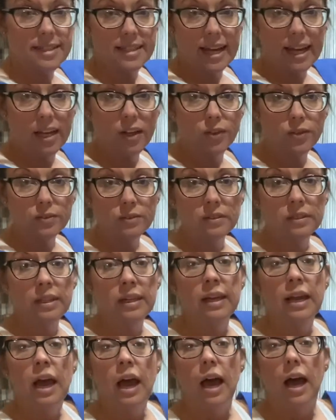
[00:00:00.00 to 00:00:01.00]
down,
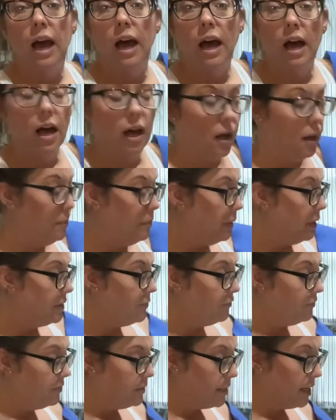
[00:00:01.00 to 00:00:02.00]

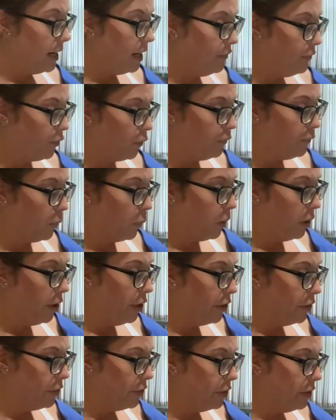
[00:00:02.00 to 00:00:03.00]
set it for
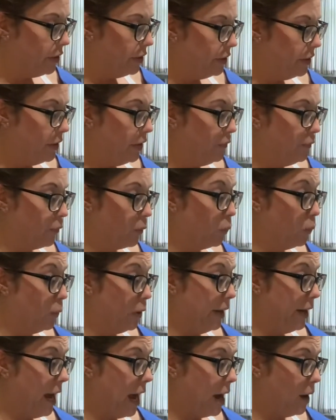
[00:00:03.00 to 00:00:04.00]
400 for
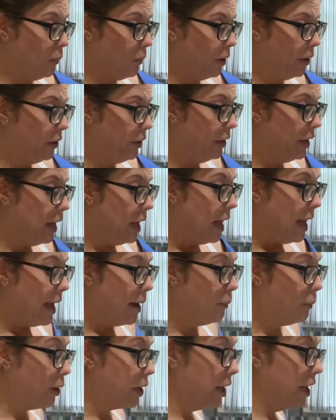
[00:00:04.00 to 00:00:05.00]
1 hour, and
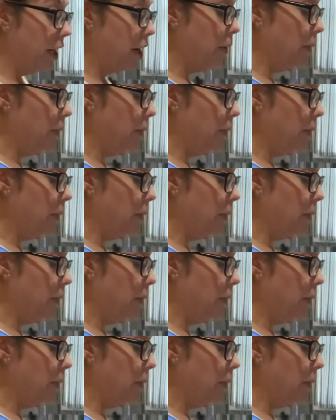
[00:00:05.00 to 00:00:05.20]
we're gonna go